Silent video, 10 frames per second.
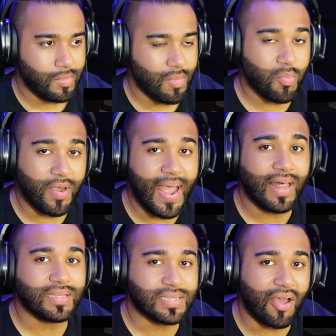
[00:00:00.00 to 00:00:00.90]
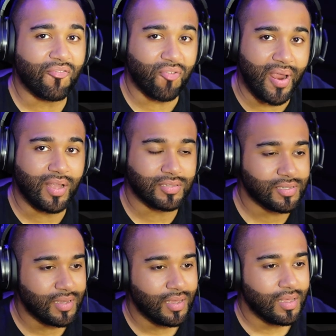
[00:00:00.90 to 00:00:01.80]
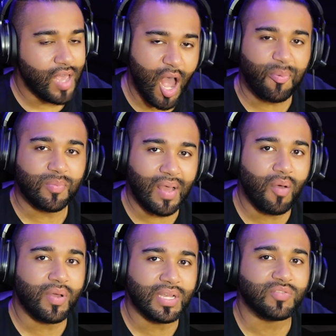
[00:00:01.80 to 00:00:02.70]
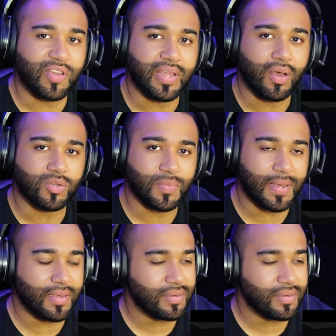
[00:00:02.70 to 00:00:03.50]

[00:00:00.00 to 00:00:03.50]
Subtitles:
My boy Alex got friends helping him out with his videos, man.